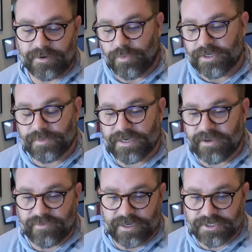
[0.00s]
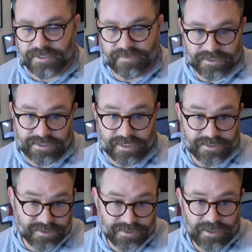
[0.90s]
Where's my definition of
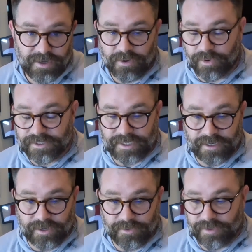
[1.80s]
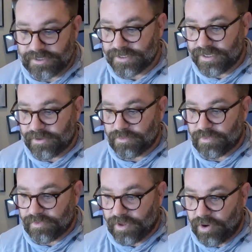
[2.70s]
success? Where does that go? Is it
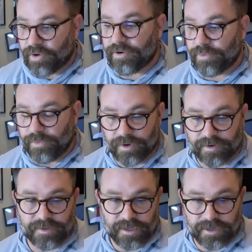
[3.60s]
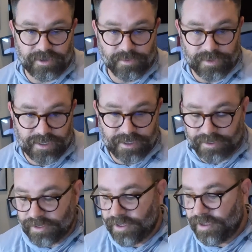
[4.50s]
the harder we work, the luckier we
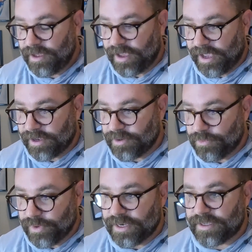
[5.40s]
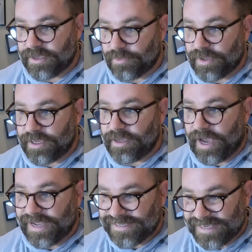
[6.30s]
get? And when can we
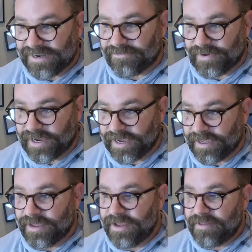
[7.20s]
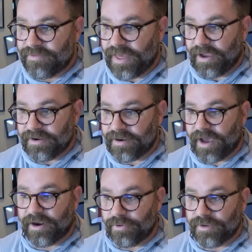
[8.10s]
identify that
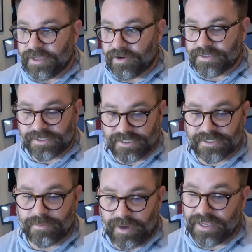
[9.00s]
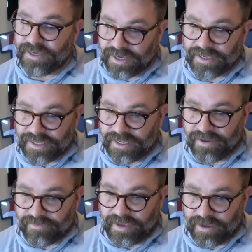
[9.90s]
not only is somebody going to get
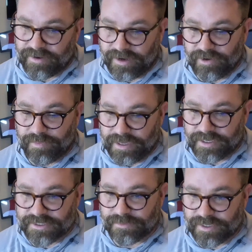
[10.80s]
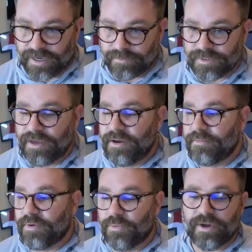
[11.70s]
left out, and it'll be us sometimes,
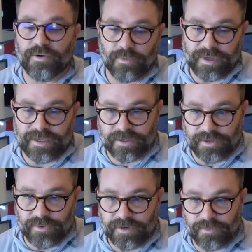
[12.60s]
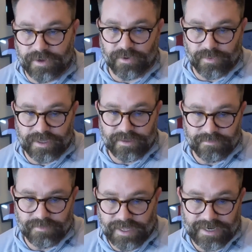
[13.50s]
but when are we included? When are we
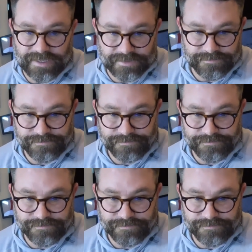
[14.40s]
let in?